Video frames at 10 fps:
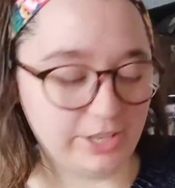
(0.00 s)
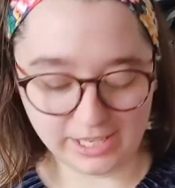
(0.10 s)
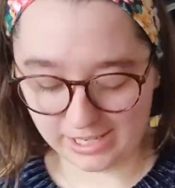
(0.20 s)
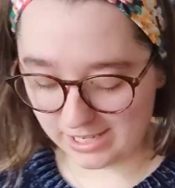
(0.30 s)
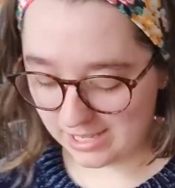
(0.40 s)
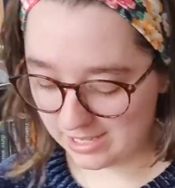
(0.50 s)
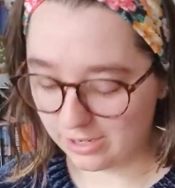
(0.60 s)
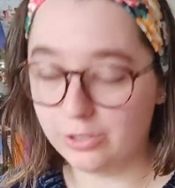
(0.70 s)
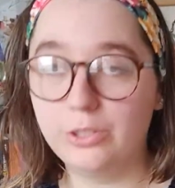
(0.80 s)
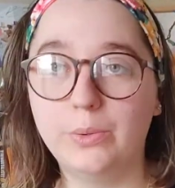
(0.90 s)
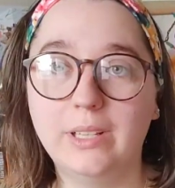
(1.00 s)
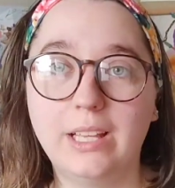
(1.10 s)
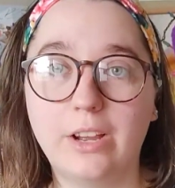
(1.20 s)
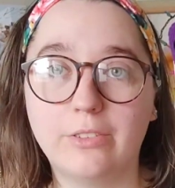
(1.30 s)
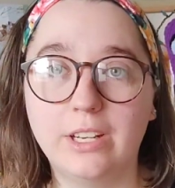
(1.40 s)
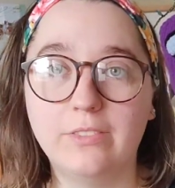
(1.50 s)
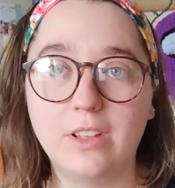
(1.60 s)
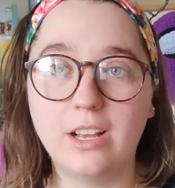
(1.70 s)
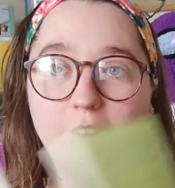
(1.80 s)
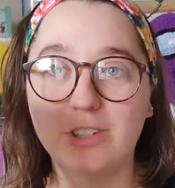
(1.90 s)
of reading or doing like a reading
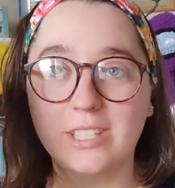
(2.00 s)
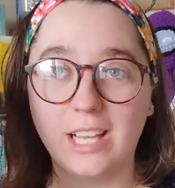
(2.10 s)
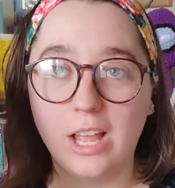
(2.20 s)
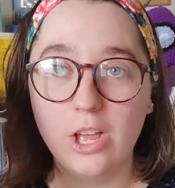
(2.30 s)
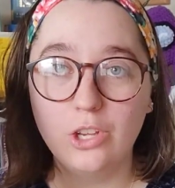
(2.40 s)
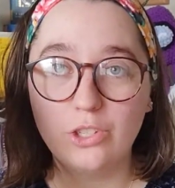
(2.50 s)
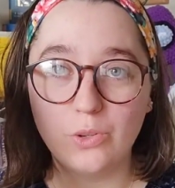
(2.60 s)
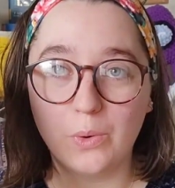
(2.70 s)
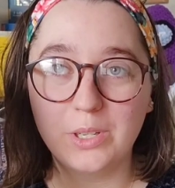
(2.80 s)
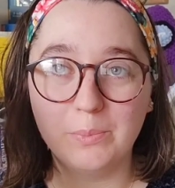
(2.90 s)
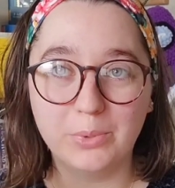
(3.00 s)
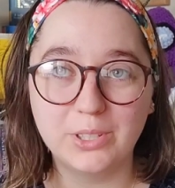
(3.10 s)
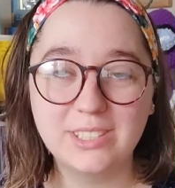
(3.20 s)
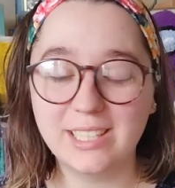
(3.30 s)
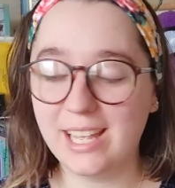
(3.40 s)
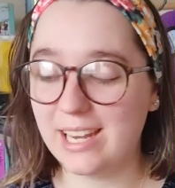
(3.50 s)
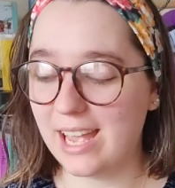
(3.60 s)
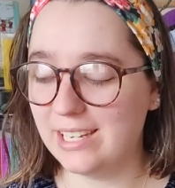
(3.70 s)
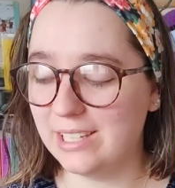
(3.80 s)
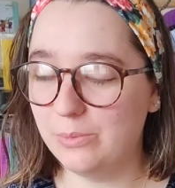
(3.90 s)
vlog of just like short books again.
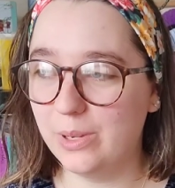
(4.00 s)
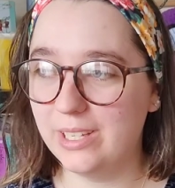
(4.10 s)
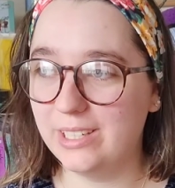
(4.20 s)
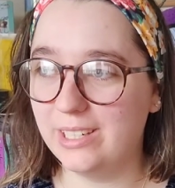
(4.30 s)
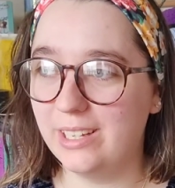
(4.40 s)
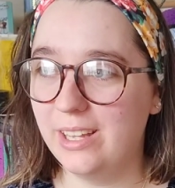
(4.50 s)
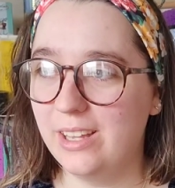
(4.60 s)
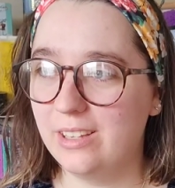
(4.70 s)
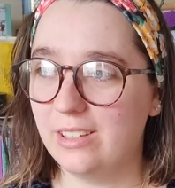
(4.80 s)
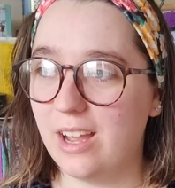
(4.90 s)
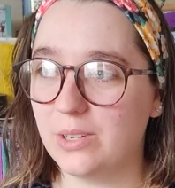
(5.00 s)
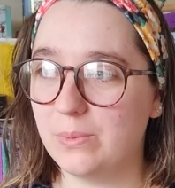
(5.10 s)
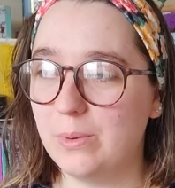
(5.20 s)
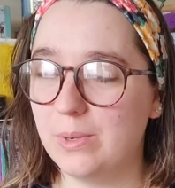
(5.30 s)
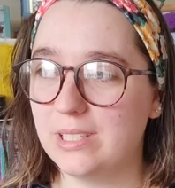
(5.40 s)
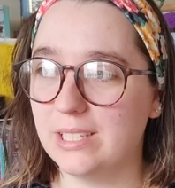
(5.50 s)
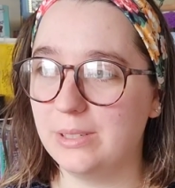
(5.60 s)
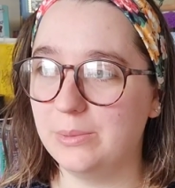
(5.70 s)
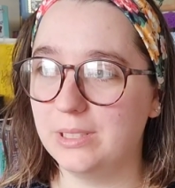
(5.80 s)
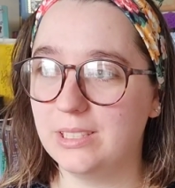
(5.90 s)
I did one, gosh, what was it?
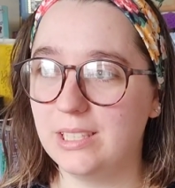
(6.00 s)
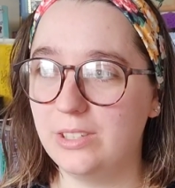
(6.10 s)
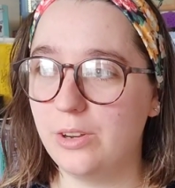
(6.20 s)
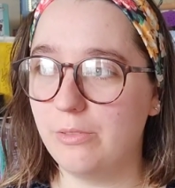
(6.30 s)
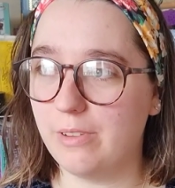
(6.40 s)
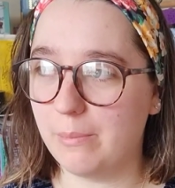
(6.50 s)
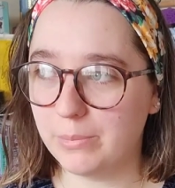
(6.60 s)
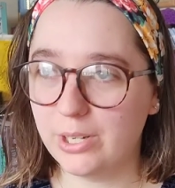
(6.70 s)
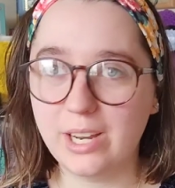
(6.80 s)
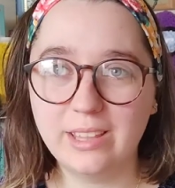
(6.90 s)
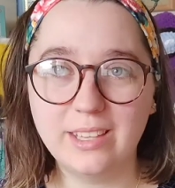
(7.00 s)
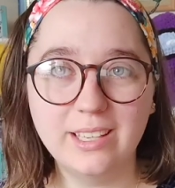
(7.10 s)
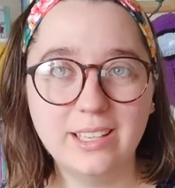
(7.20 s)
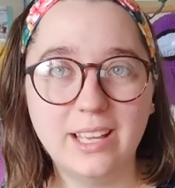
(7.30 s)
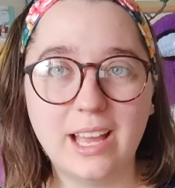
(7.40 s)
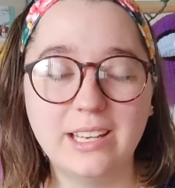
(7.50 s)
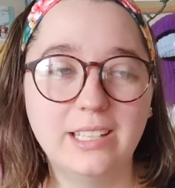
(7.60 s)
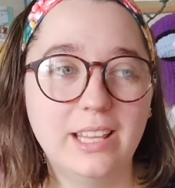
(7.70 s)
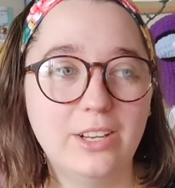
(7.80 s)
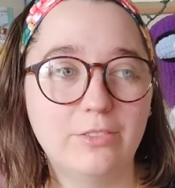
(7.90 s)
It was in November, I think. I
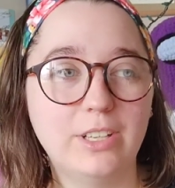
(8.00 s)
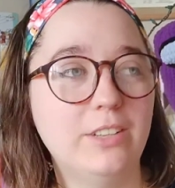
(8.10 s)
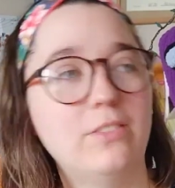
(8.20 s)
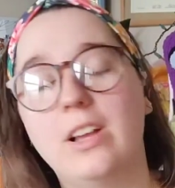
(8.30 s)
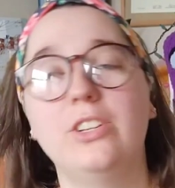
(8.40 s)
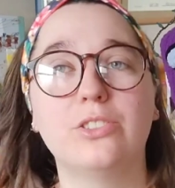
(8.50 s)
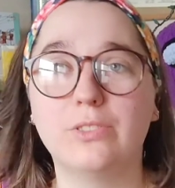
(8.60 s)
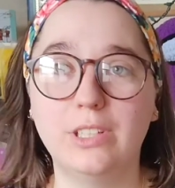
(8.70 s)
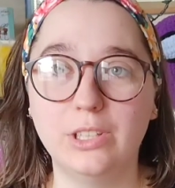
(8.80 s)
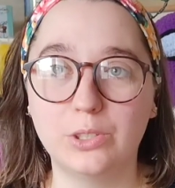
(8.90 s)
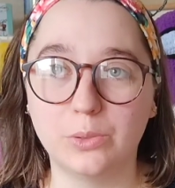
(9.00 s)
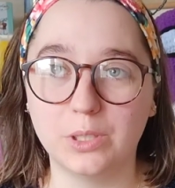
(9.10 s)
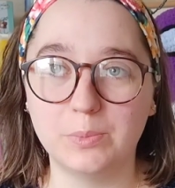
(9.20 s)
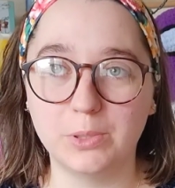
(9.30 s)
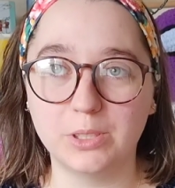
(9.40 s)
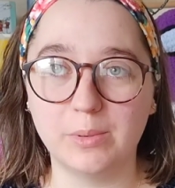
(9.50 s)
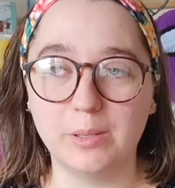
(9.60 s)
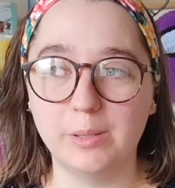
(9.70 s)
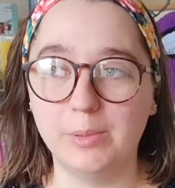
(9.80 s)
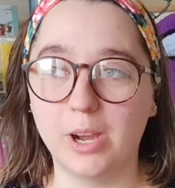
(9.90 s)
did like a reading vlog just reading the shortest books on my
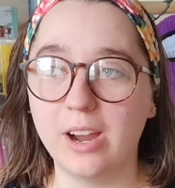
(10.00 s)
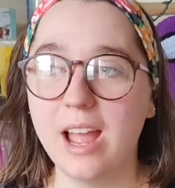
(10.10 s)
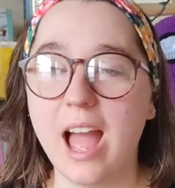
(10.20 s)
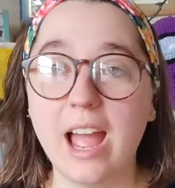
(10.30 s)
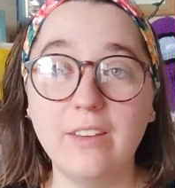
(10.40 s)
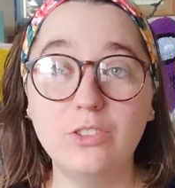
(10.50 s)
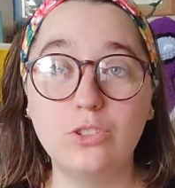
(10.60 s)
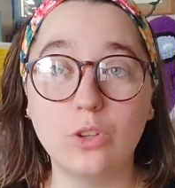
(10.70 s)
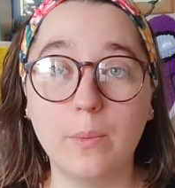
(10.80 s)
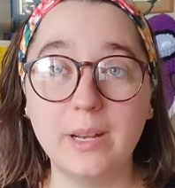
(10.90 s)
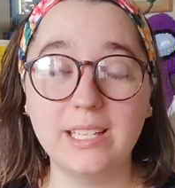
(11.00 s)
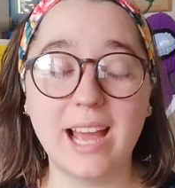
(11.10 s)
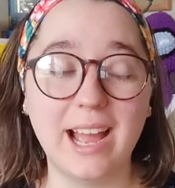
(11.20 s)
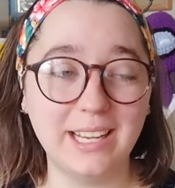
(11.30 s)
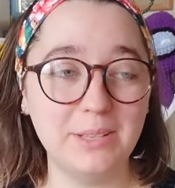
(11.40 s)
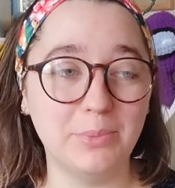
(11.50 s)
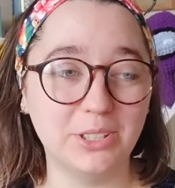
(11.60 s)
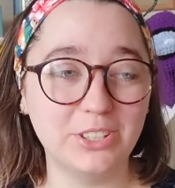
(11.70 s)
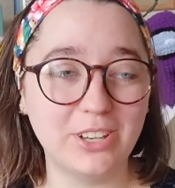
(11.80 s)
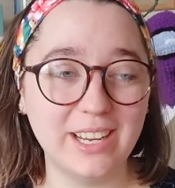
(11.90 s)
T B R. I have so many tiny
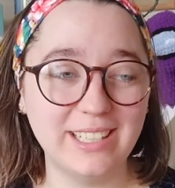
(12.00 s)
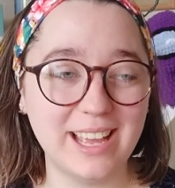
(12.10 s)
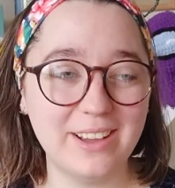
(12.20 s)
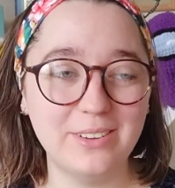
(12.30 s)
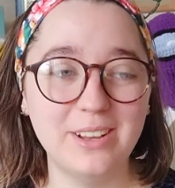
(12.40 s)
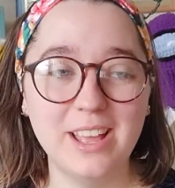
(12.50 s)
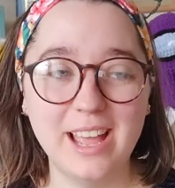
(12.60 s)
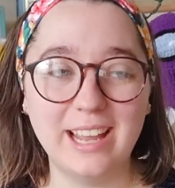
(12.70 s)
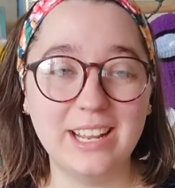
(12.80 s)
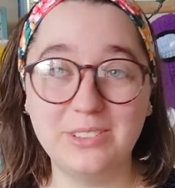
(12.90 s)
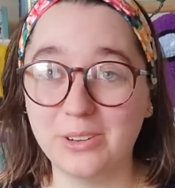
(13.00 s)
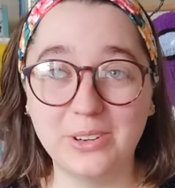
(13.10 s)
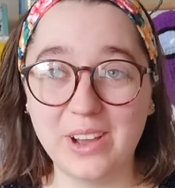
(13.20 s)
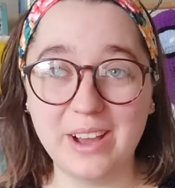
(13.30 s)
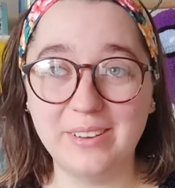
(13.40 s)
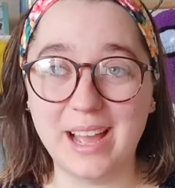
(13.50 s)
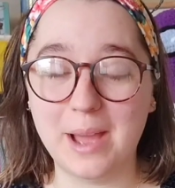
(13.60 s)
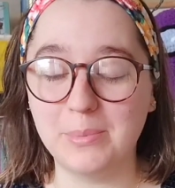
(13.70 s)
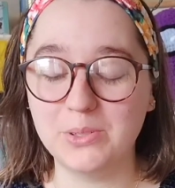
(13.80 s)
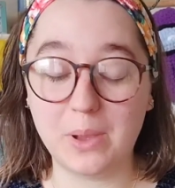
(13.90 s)
books right now, and I don't know how it
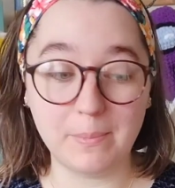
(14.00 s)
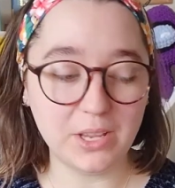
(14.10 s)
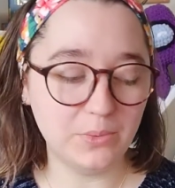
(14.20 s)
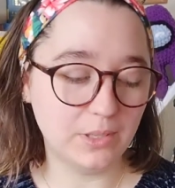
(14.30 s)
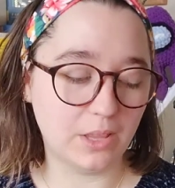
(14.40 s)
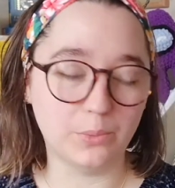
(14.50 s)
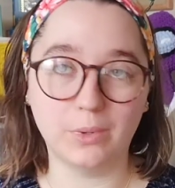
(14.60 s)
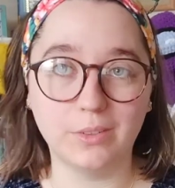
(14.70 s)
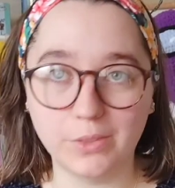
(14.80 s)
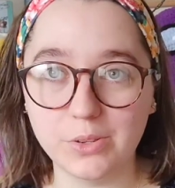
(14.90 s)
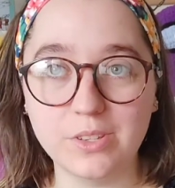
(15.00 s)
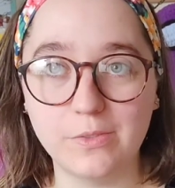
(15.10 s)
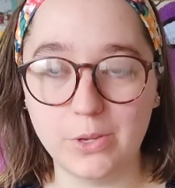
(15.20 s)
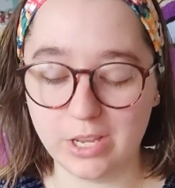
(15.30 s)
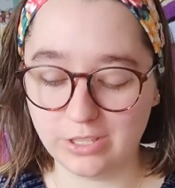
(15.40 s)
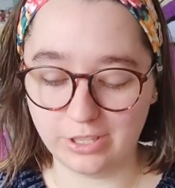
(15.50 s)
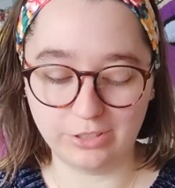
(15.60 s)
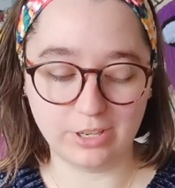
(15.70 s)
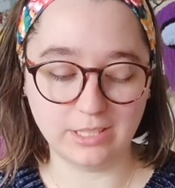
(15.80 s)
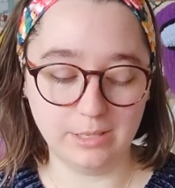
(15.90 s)
happens. So I might do another one of those if you guys are
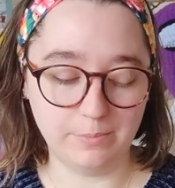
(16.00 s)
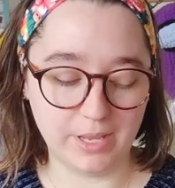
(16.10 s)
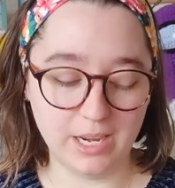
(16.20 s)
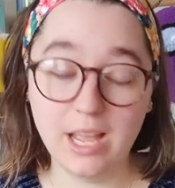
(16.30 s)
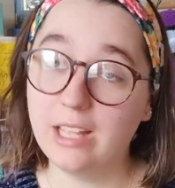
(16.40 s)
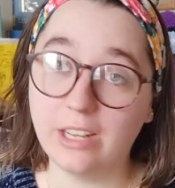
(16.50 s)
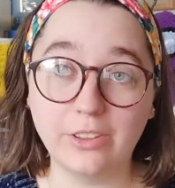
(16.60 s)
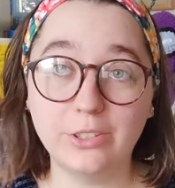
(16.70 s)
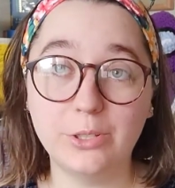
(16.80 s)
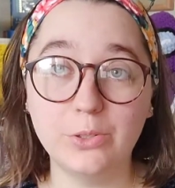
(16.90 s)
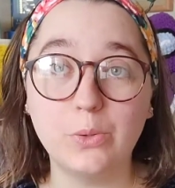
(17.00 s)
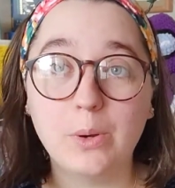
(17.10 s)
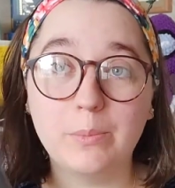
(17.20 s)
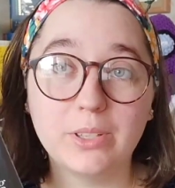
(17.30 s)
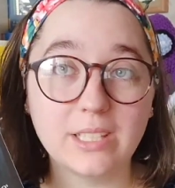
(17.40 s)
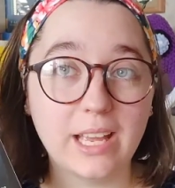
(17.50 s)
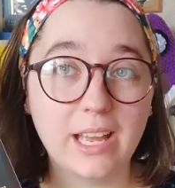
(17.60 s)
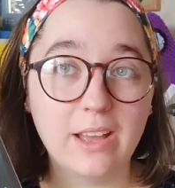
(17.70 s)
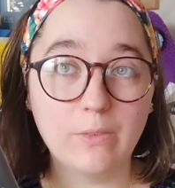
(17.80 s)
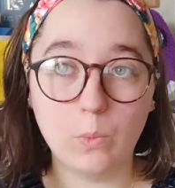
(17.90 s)
interested. But another two short books I
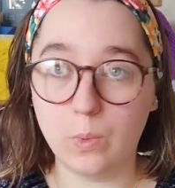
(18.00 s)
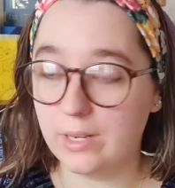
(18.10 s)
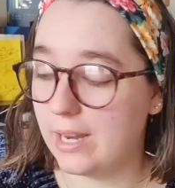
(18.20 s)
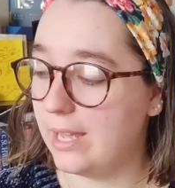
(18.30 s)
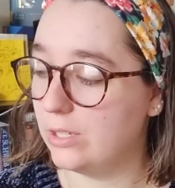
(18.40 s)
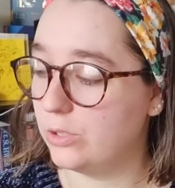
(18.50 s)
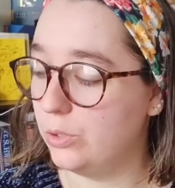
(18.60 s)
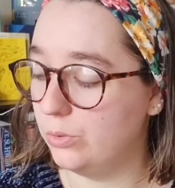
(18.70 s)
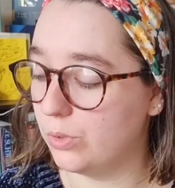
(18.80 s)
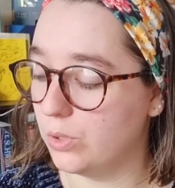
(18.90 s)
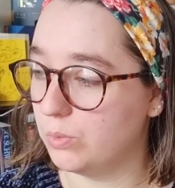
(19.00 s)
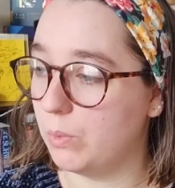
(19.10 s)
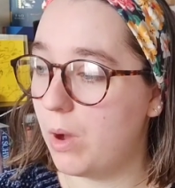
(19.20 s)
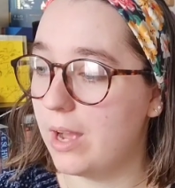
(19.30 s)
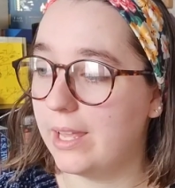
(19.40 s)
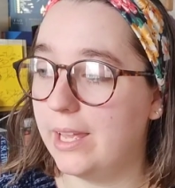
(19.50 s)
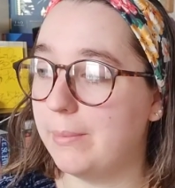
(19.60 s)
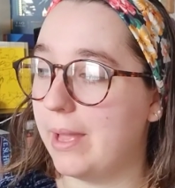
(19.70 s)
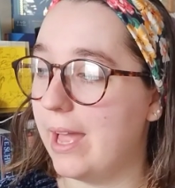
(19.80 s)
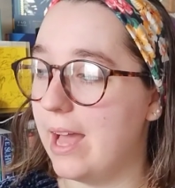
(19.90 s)
have, One Night, Two Souls Went
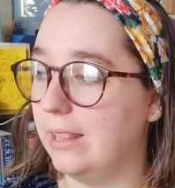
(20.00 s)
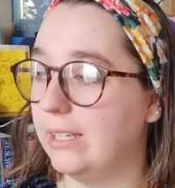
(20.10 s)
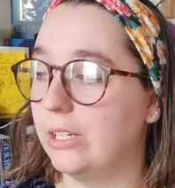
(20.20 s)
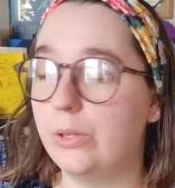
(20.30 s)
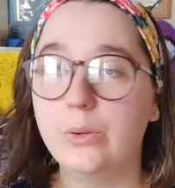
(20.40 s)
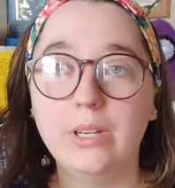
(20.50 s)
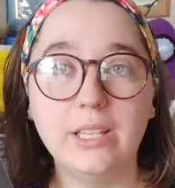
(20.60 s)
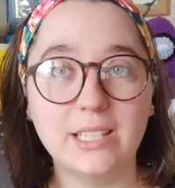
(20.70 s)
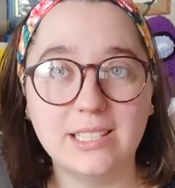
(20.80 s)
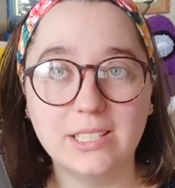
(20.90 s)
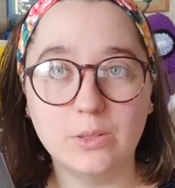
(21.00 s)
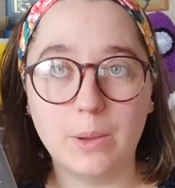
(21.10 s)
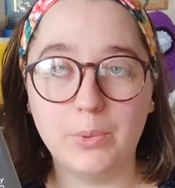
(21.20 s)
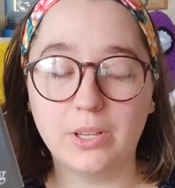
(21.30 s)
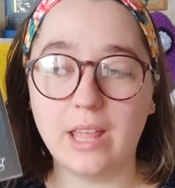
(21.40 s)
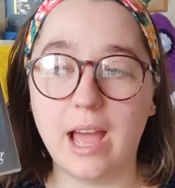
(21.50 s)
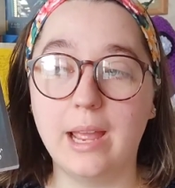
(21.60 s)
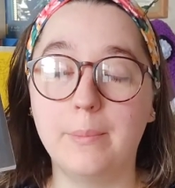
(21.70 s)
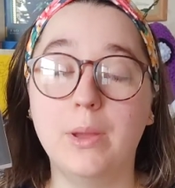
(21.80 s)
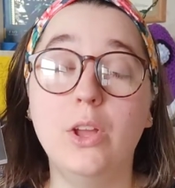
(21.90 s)
Walking by Ellen Cooney. This is a book that
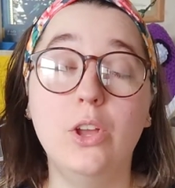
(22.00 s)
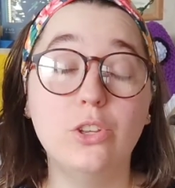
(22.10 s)
I am